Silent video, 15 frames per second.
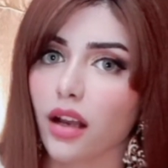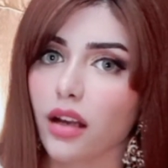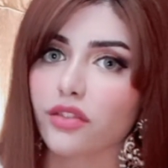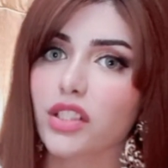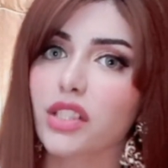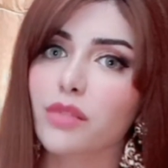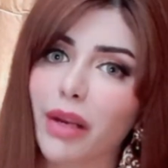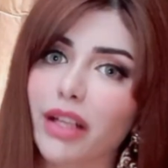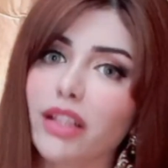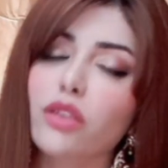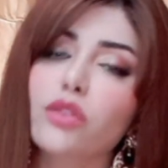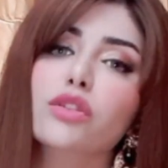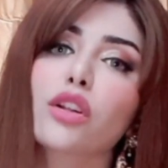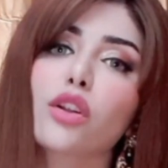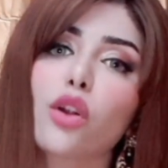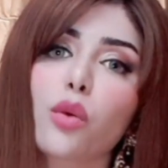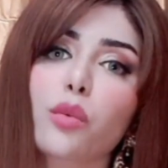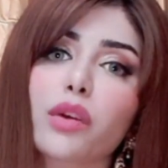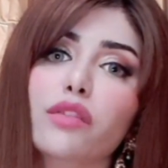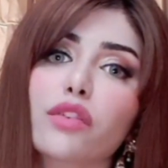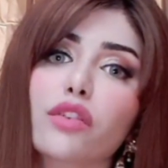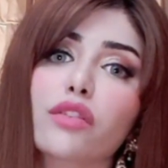Respect goes a long
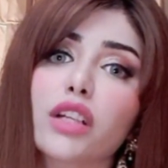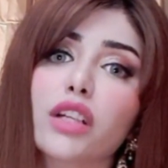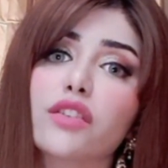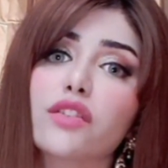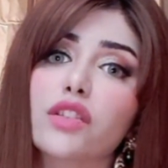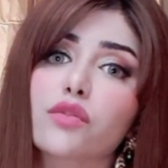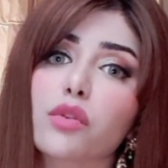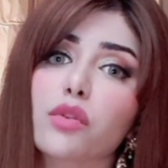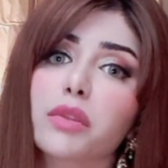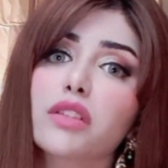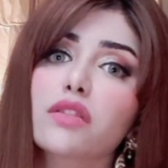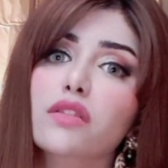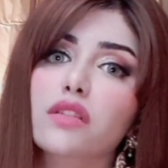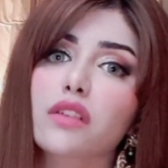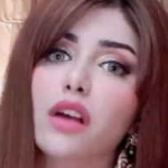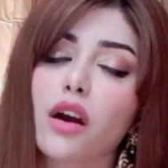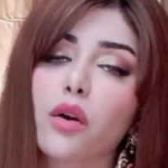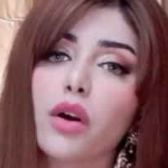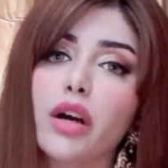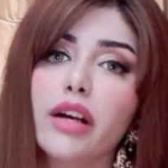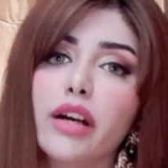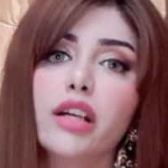way for an Aries woman. So
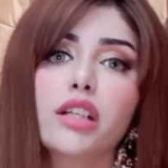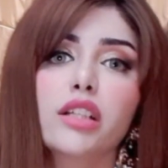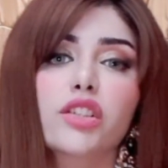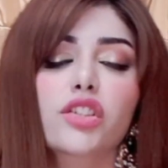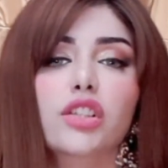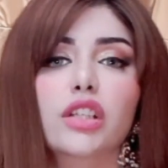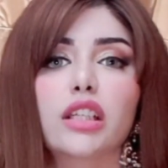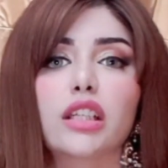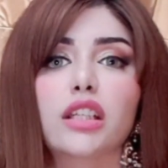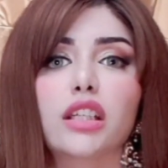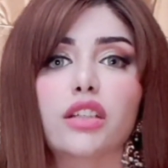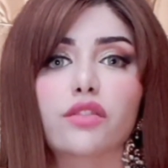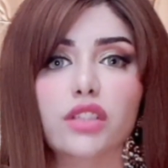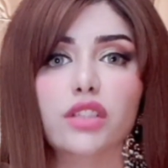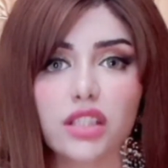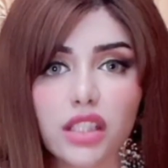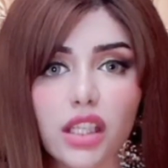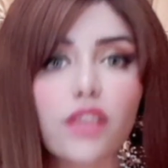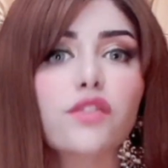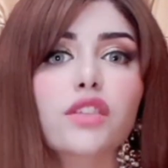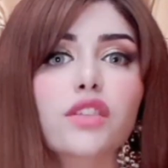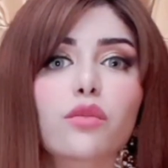she
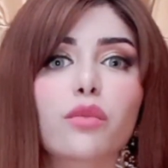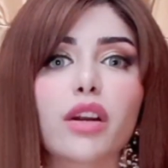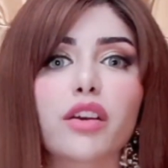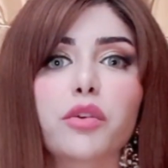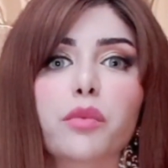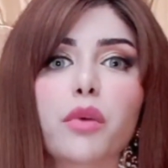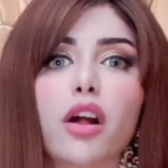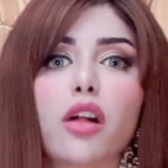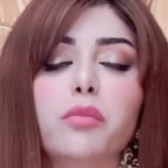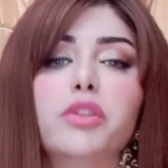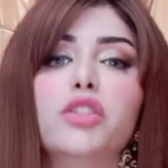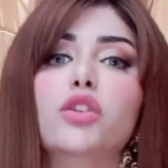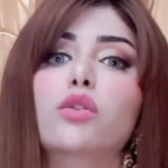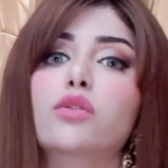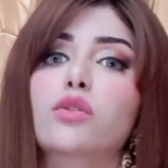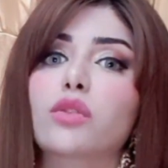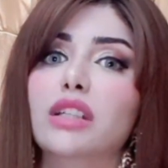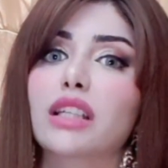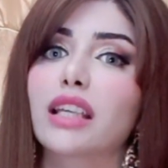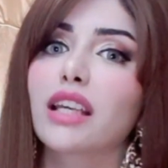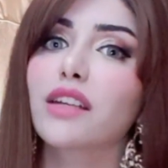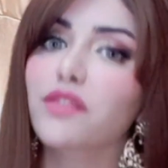receives it very well, but she also
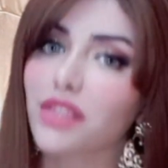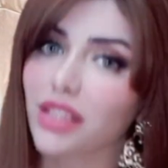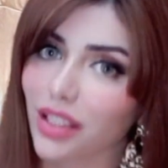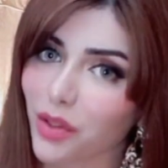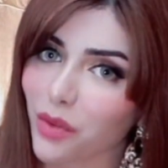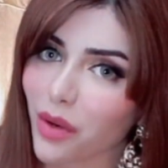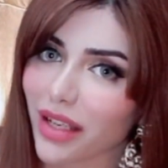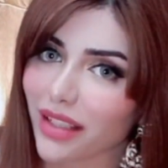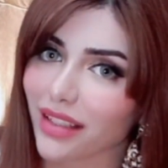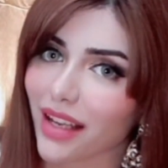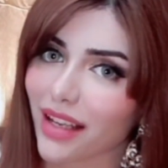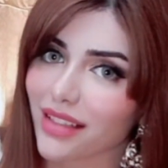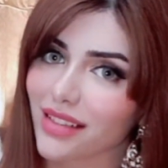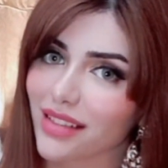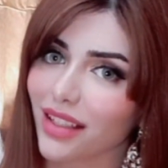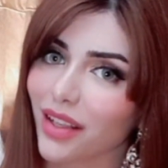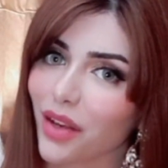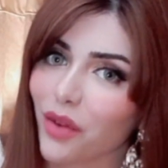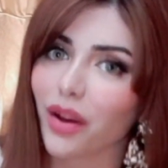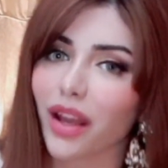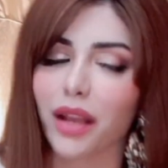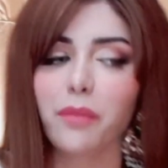gives it quite nicely,
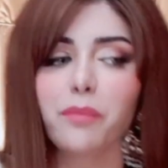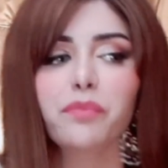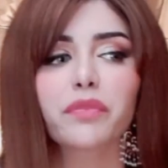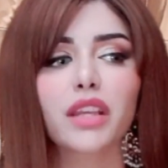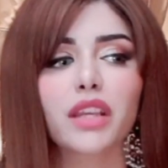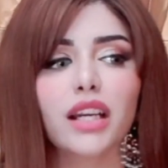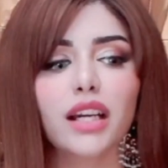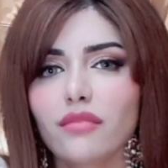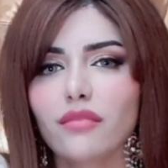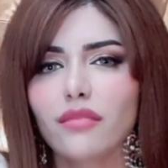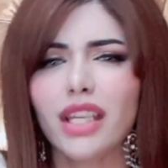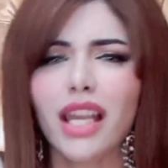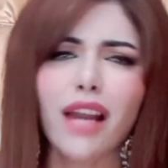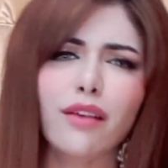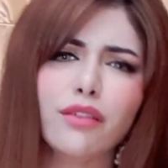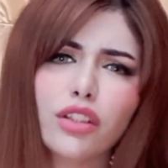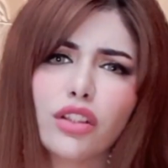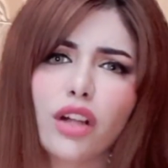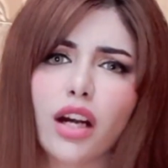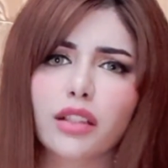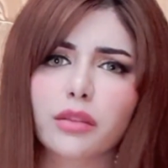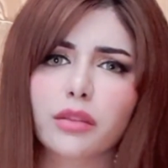okay? Have a little
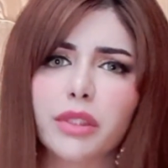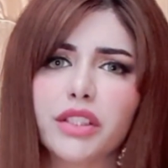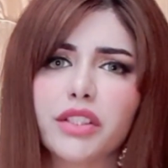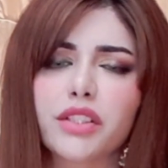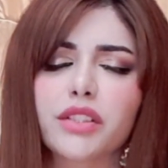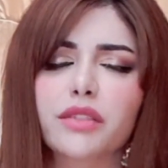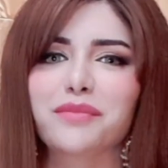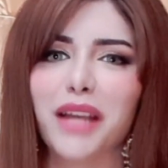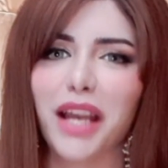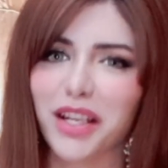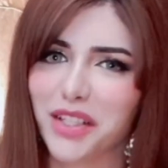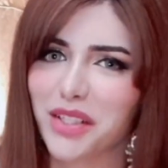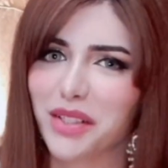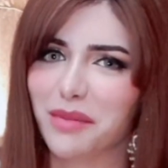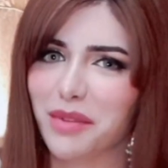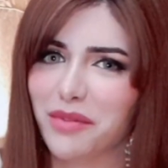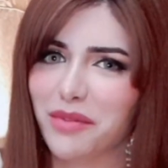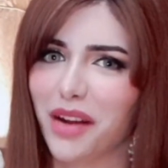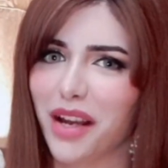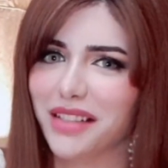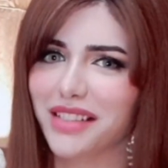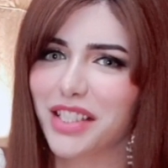argument and she'll be
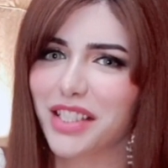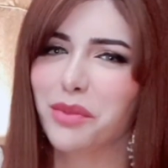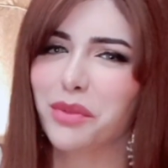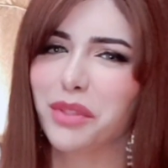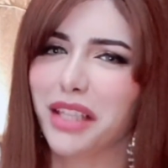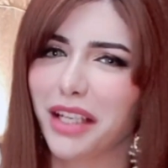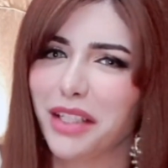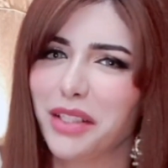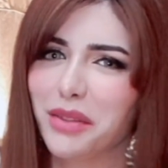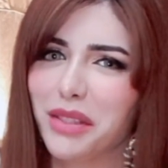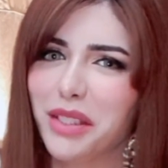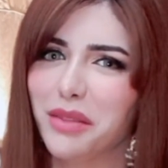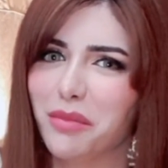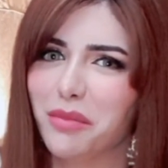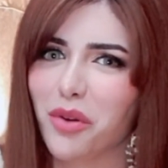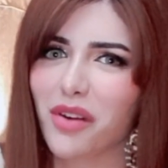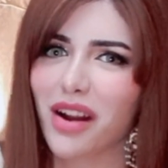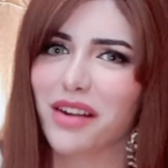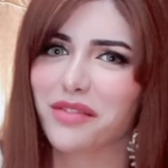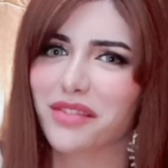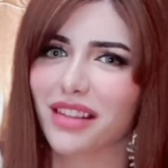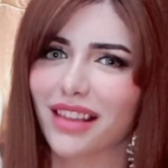fine. She will like you a little more
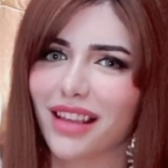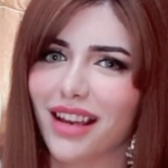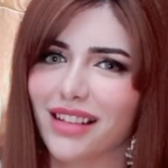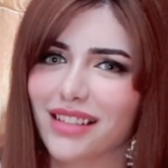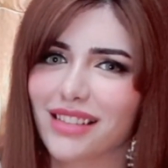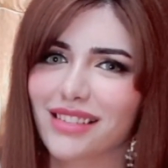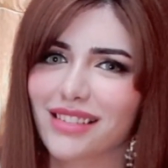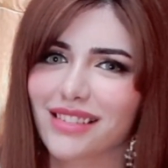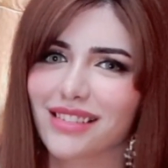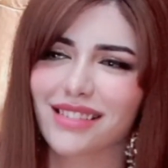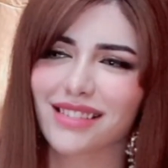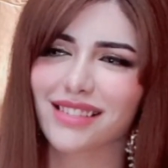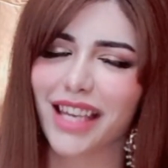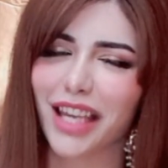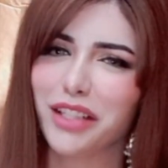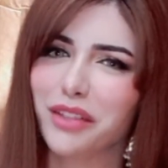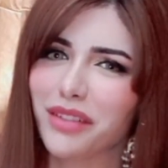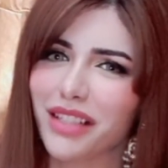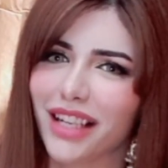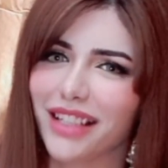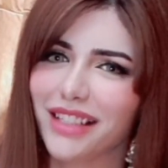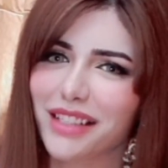after that. Can you
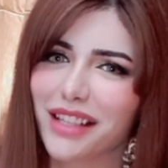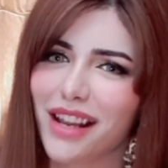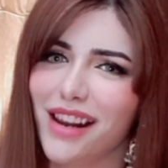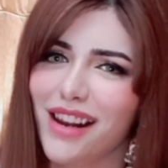relate?